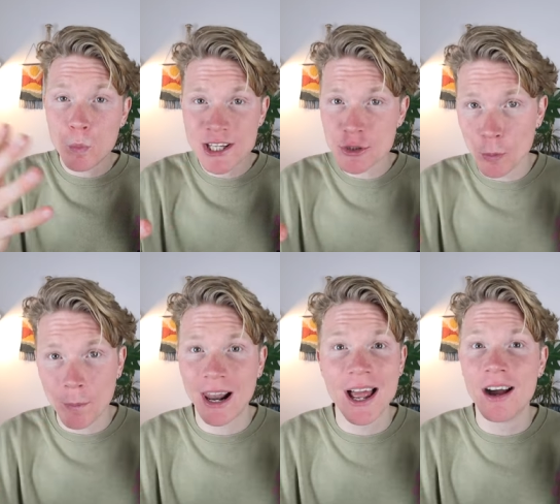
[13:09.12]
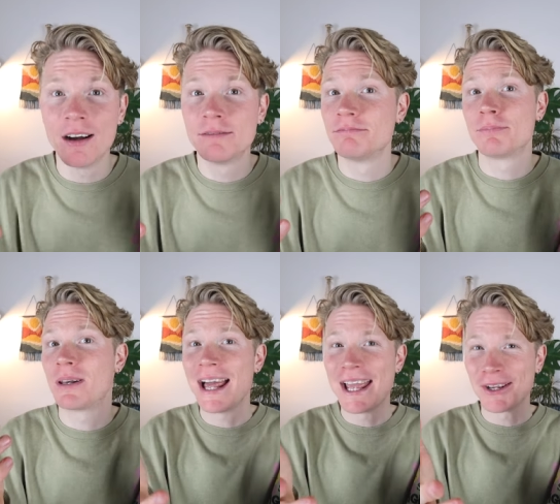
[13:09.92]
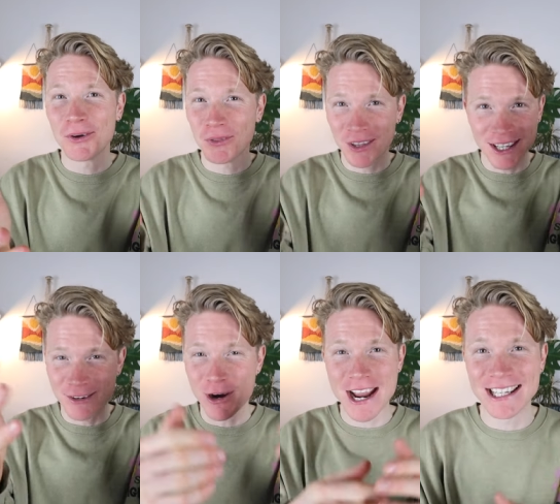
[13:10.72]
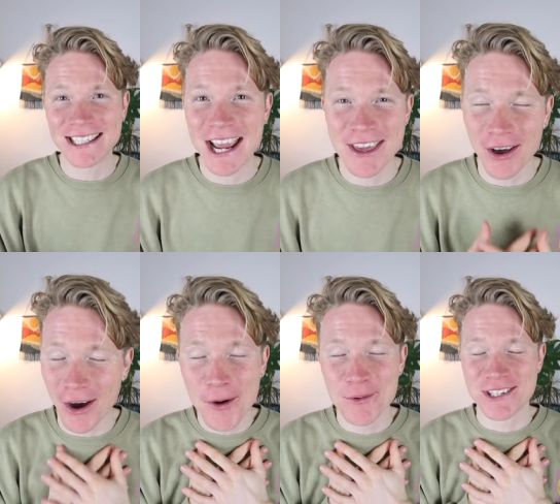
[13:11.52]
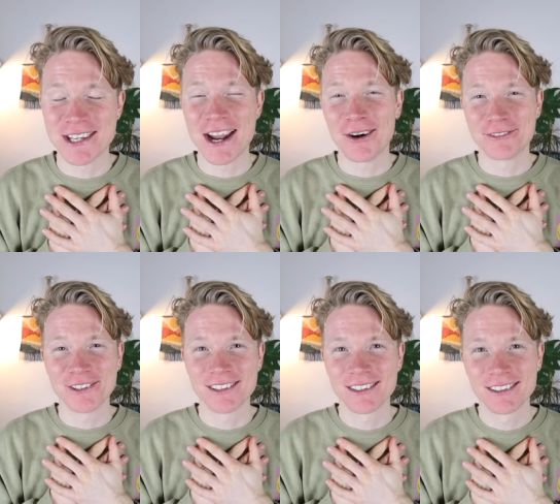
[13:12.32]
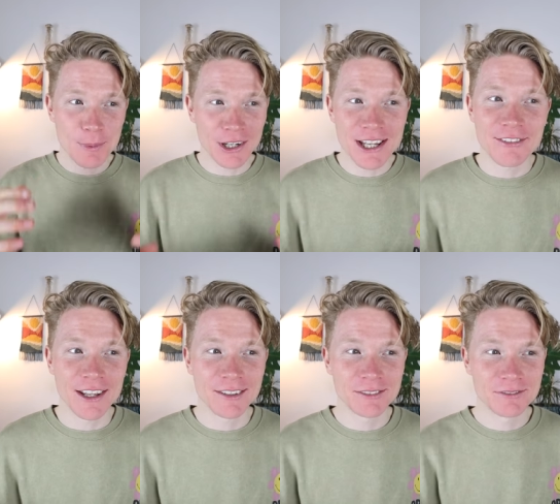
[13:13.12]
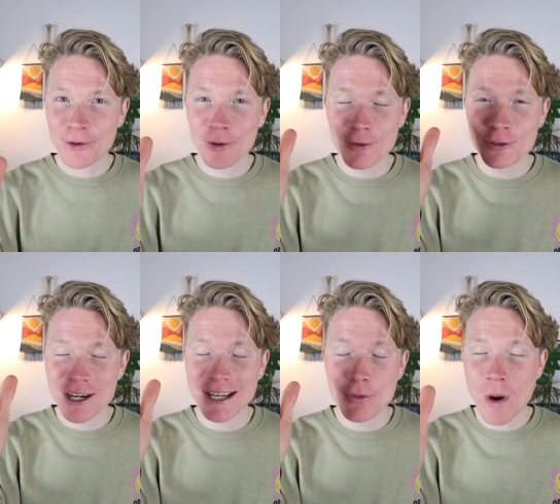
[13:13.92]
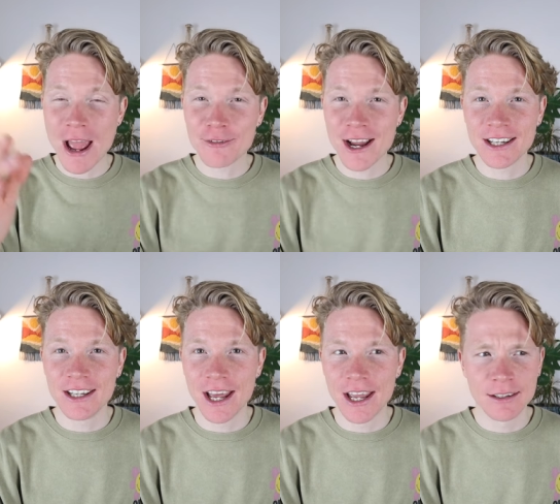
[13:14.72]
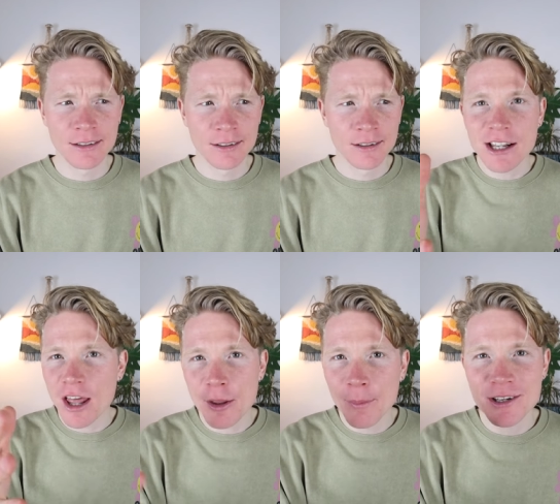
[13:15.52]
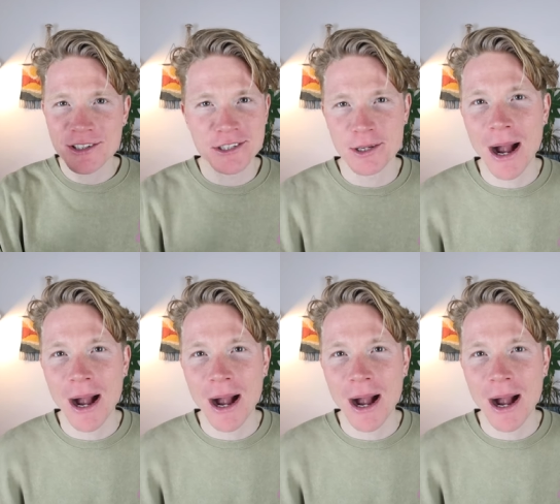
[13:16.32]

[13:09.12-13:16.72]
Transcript: a whistle player playing on the rainy day that I was in Hereford. Can you believe it? Even on a really wet rainy day, there's still other buskers